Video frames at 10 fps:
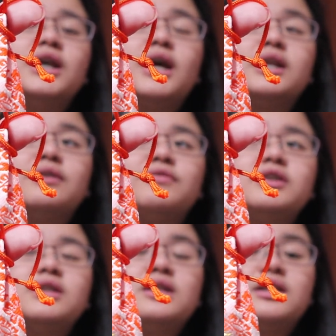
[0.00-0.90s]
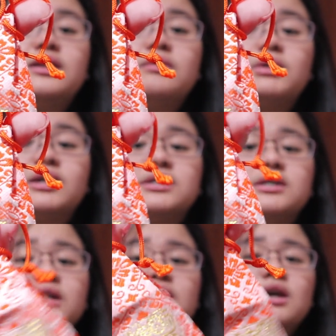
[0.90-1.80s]
and I definitely need it because,
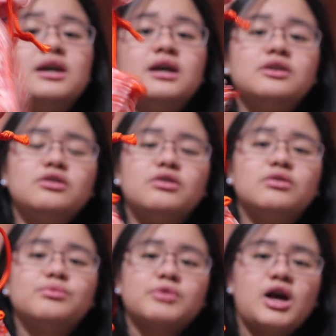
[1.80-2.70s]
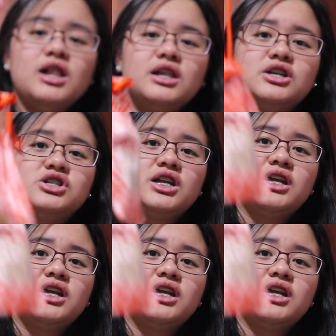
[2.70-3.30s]
you know, college, and